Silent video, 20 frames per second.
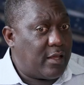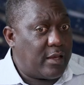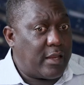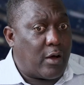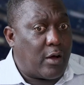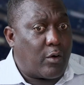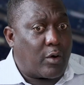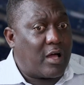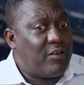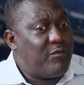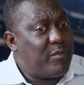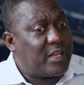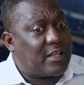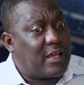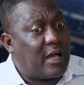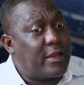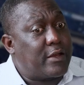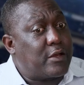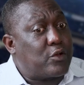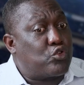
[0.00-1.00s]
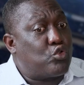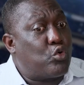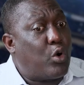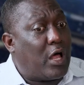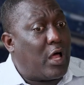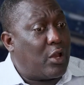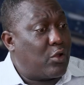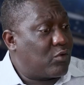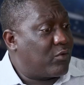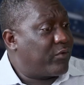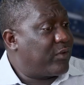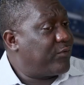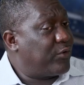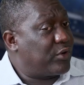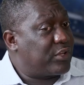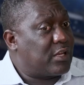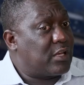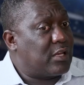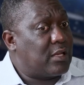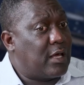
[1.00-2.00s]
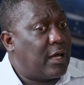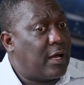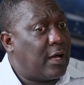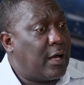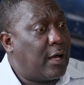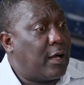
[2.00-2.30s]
Now, government can do a lot of effort in